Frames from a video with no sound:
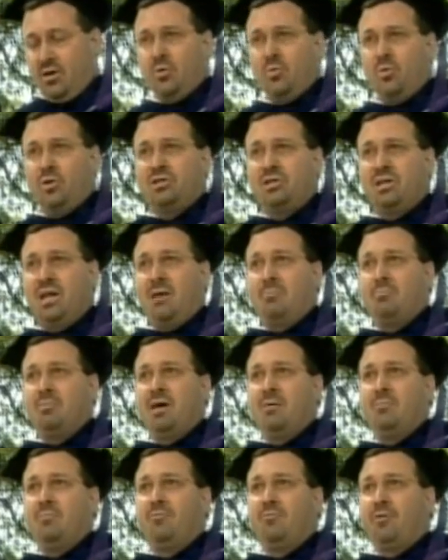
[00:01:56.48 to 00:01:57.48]
which named
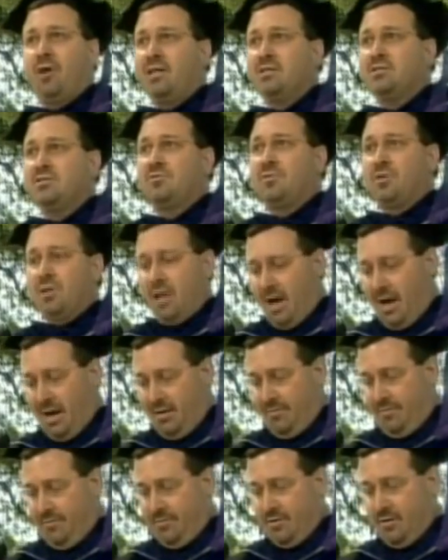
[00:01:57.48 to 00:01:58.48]
them Friends for
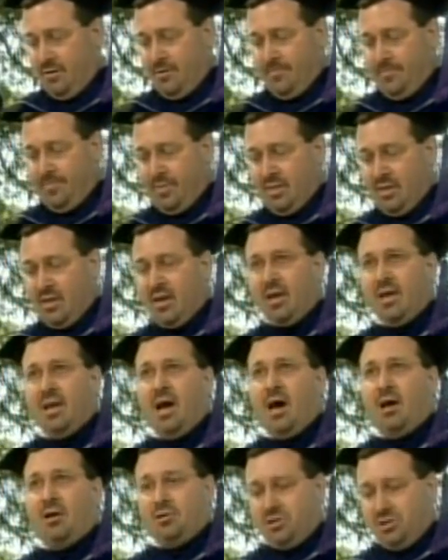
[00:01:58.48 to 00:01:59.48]
Life, an
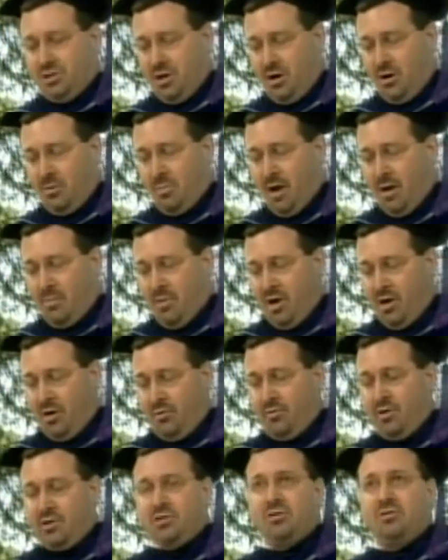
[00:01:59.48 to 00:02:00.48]
honor shared by
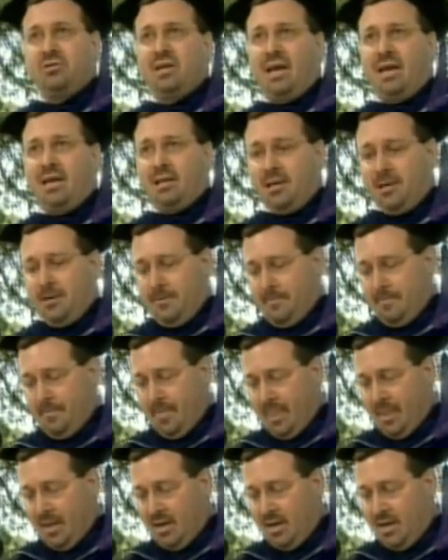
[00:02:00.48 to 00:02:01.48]
Mayor Richard Daley
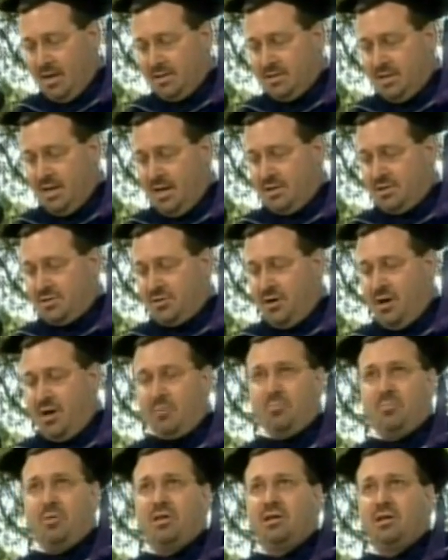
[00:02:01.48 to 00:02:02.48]
and tennis
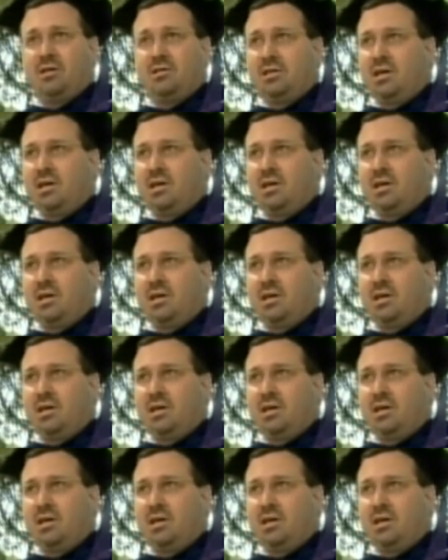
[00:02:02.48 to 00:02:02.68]
great Billie